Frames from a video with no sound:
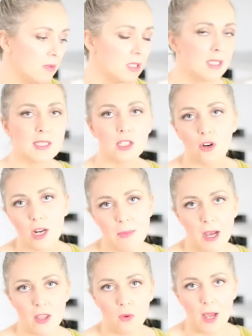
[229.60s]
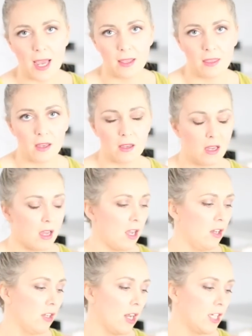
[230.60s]
Sorry, by the way, that
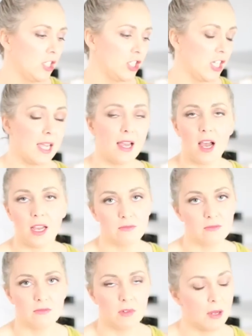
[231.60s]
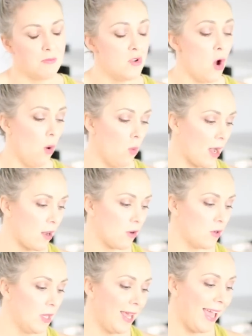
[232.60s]
I look like shit. I am not
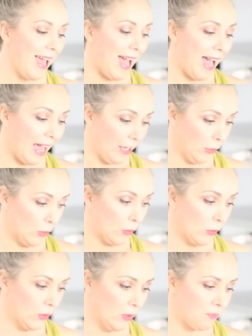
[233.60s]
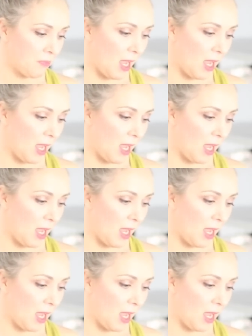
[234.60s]
well at all.